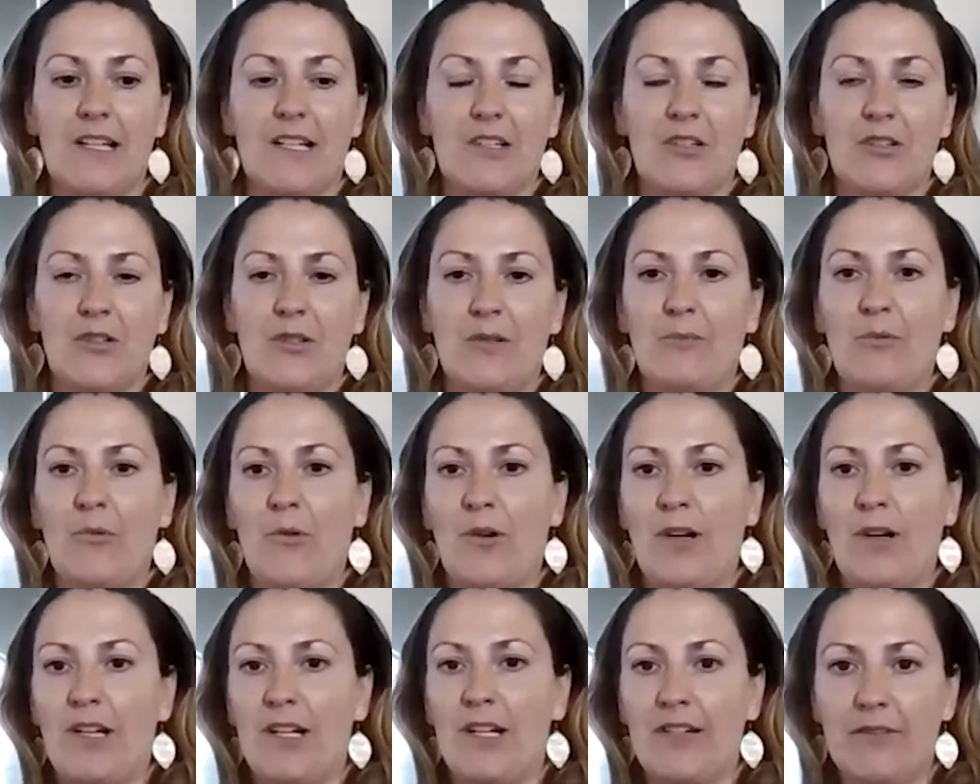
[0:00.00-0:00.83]
like to the
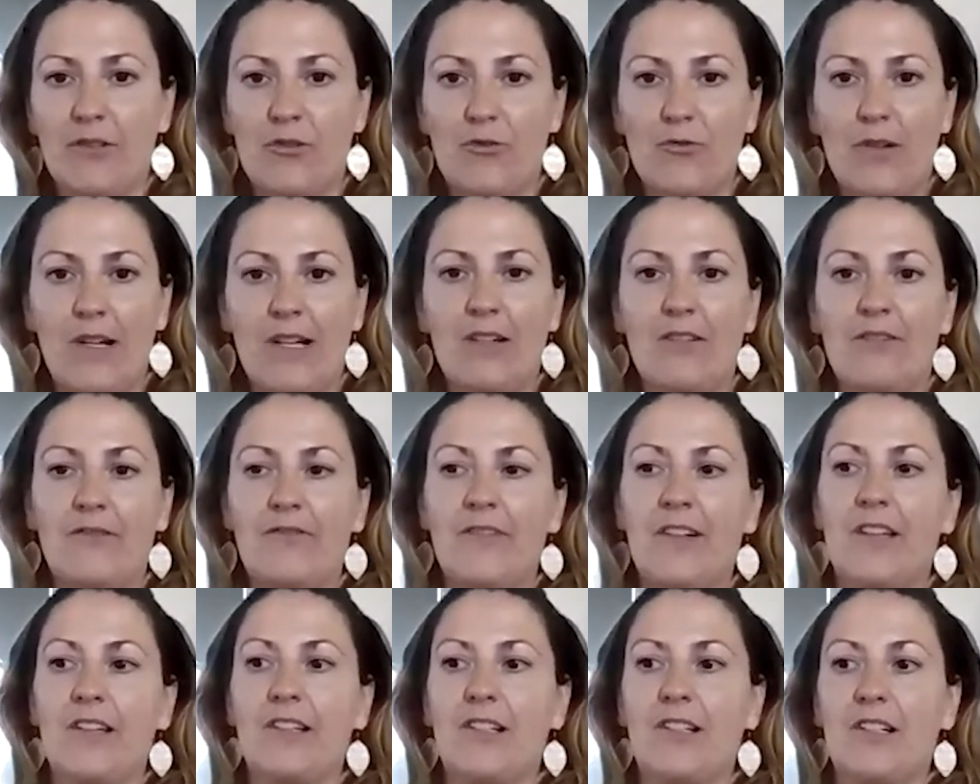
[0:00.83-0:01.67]
point of adrenal
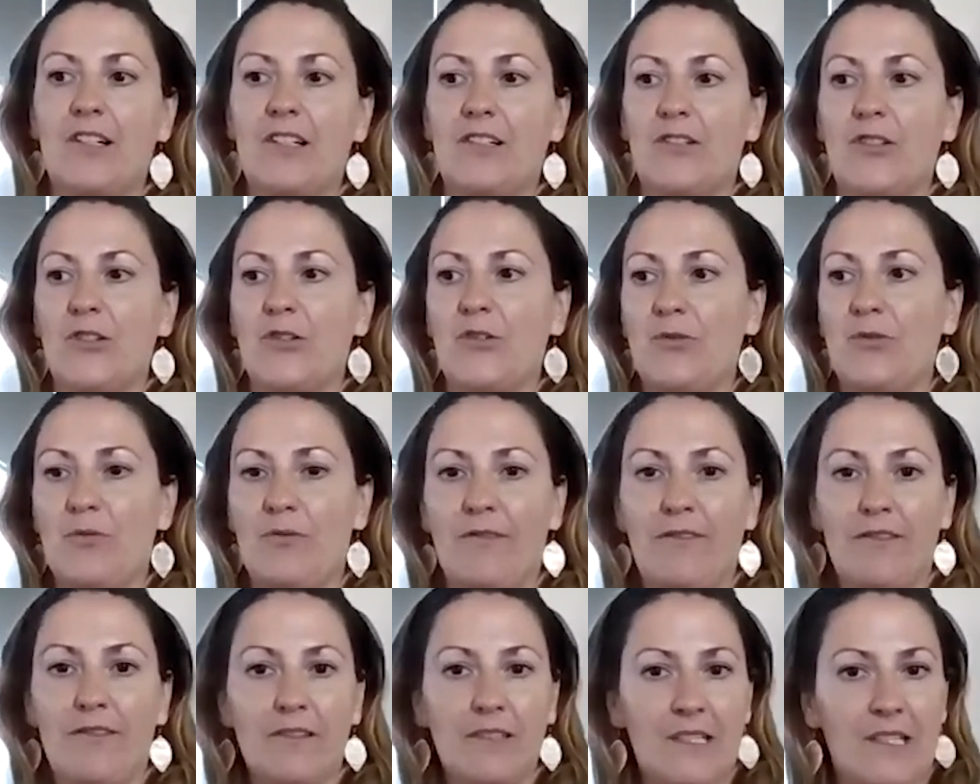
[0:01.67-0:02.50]
failure,
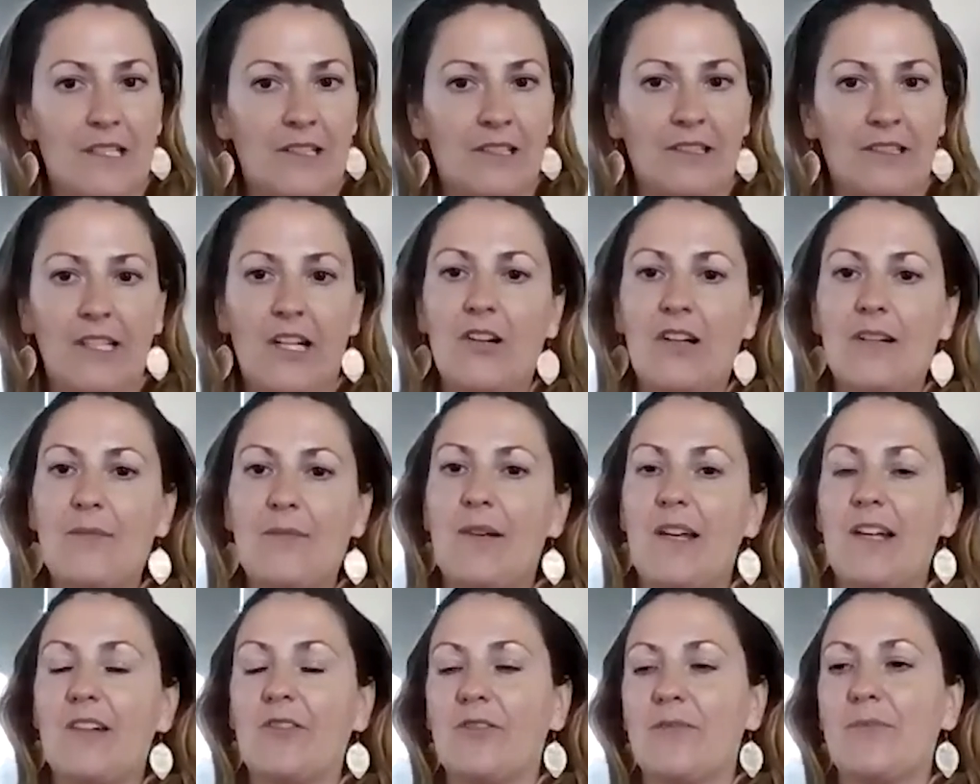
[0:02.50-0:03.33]
to declaring
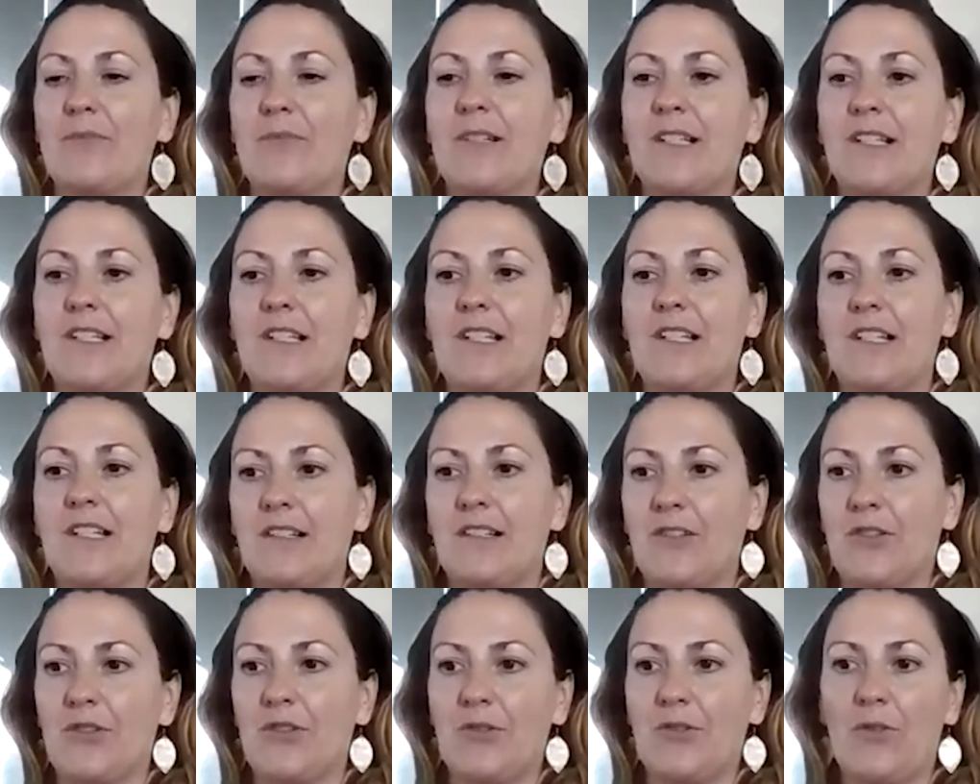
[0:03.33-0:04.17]

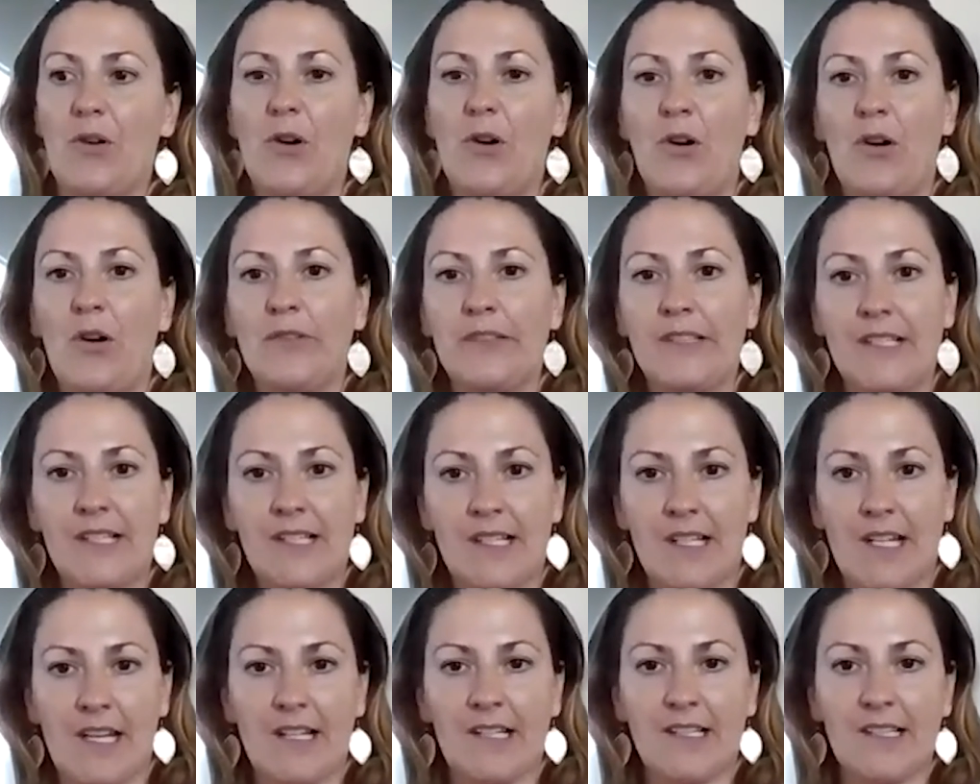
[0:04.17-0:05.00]
bankruptcy, to all these
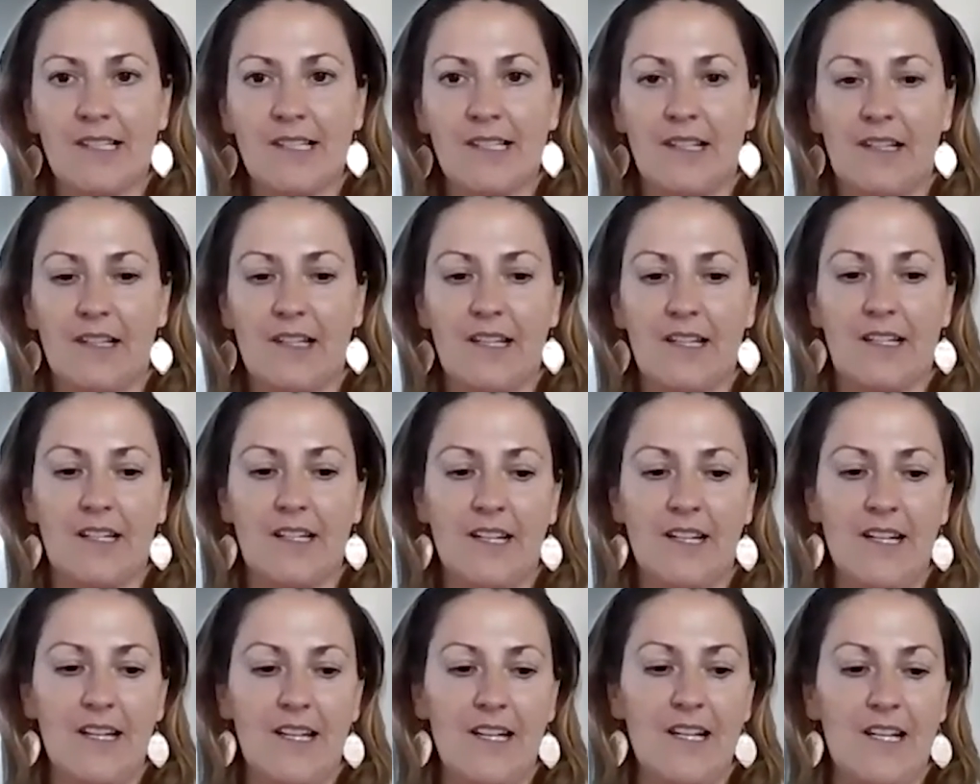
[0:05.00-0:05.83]
things. And like,
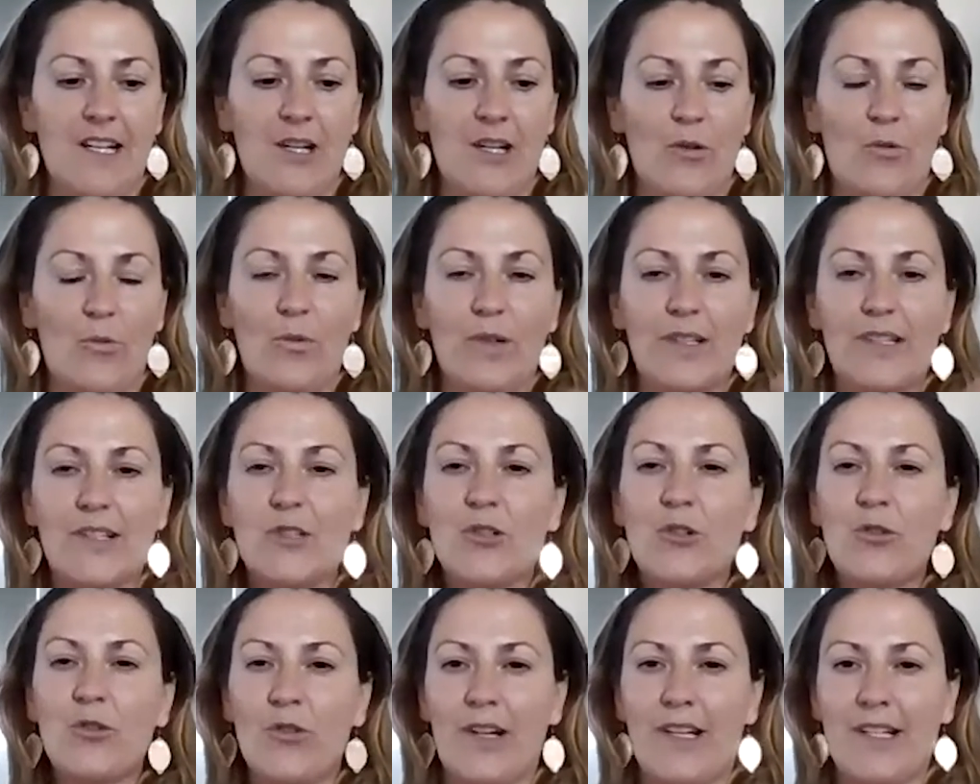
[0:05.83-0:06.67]

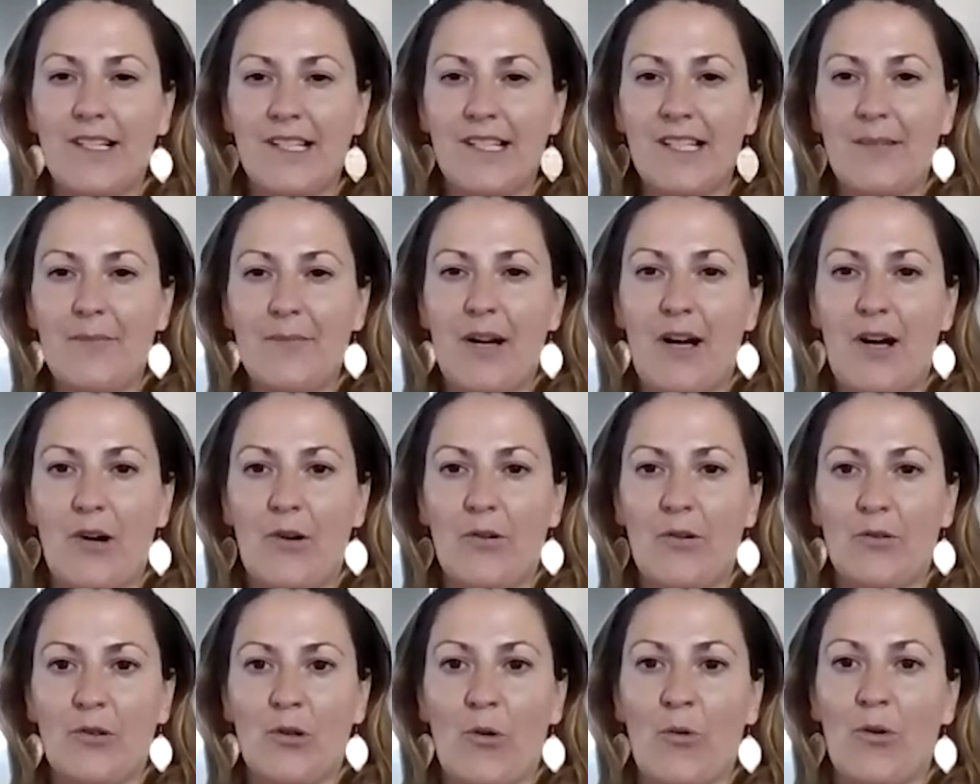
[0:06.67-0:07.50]
what's crazy
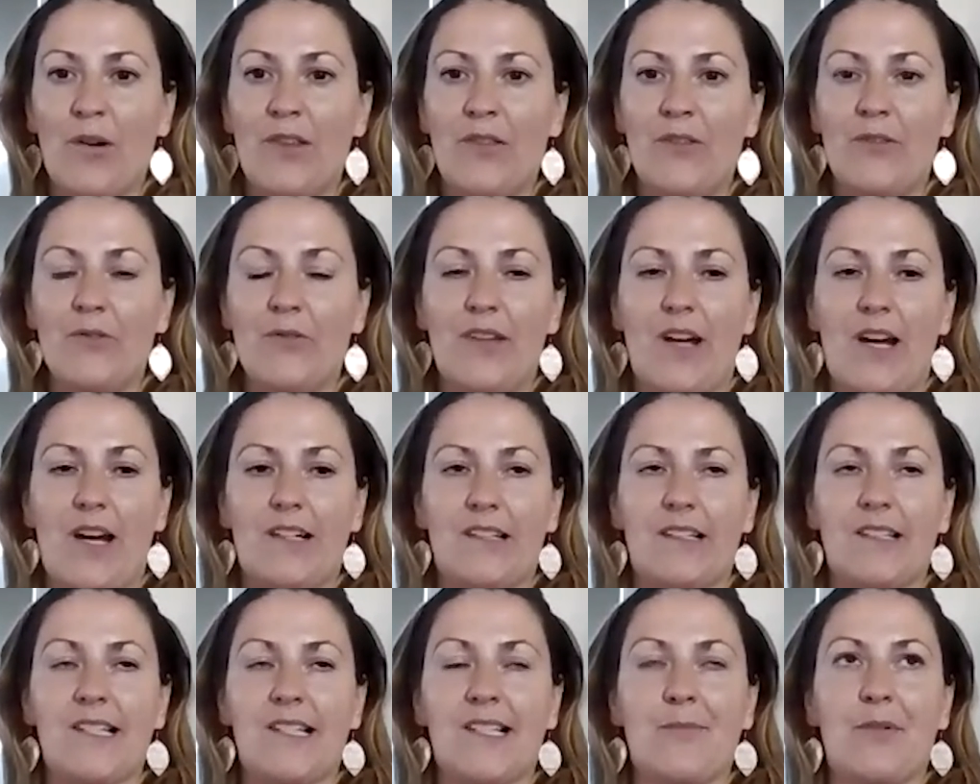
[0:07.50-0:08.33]
about going through that
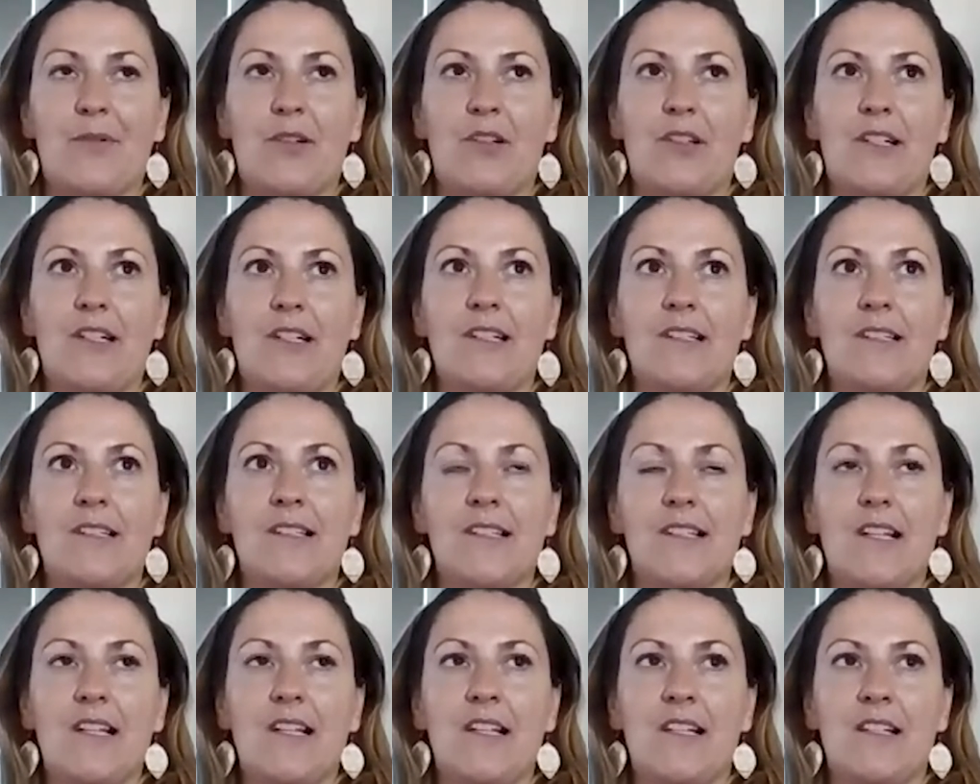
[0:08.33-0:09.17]

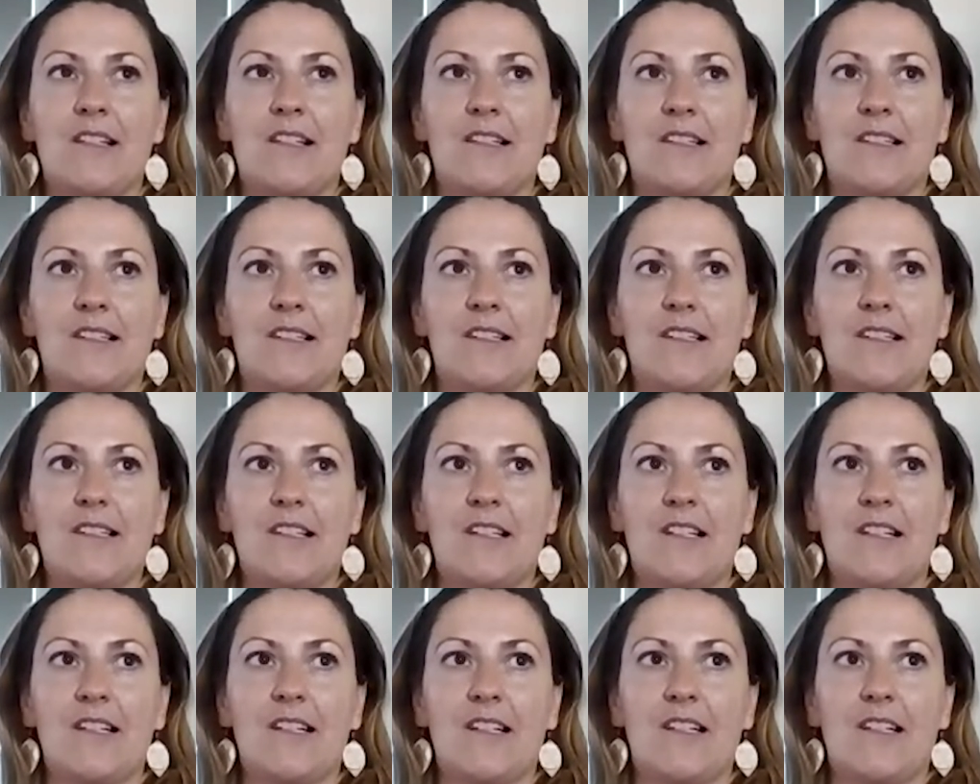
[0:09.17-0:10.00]
experience
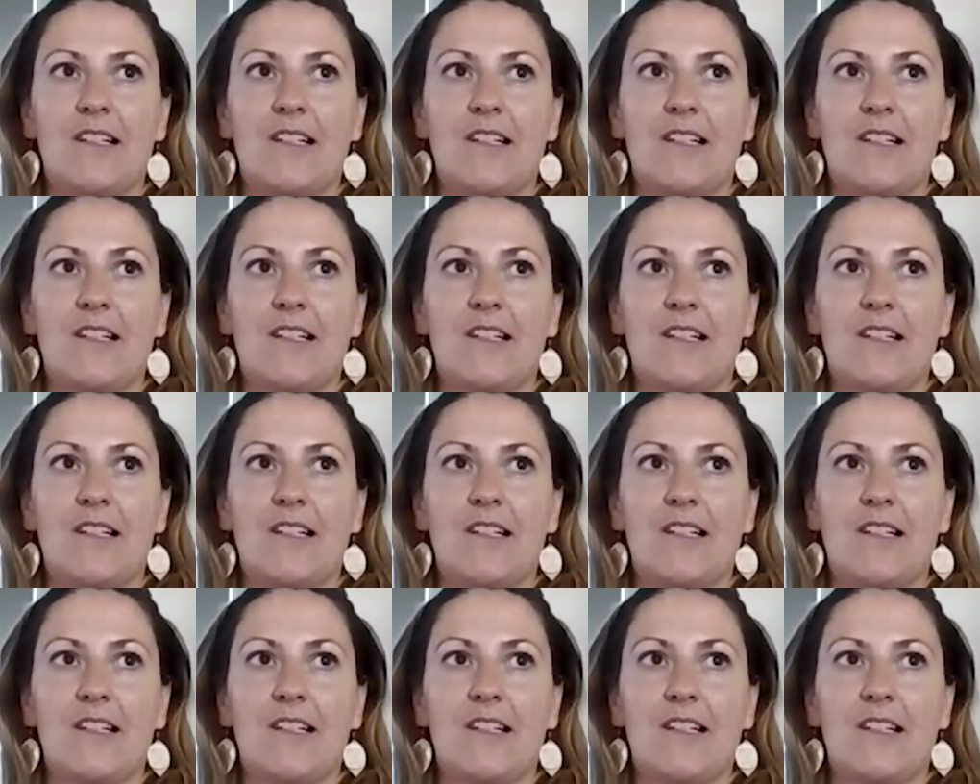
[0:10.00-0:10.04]
is